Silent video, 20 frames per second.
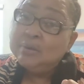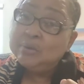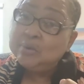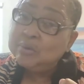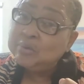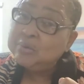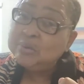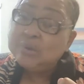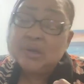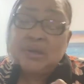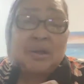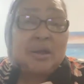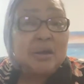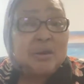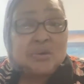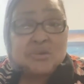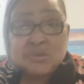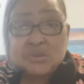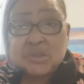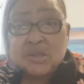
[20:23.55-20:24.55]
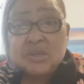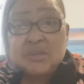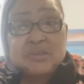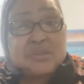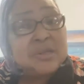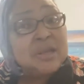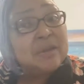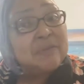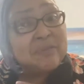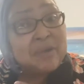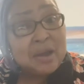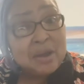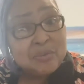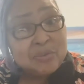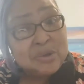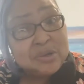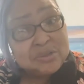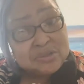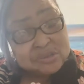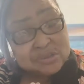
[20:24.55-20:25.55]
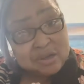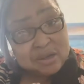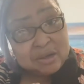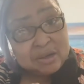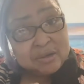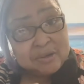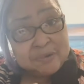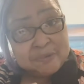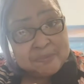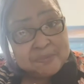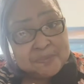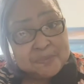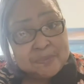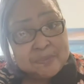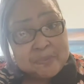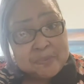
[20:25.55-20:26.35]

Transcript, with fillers: whew, the cold season have already started.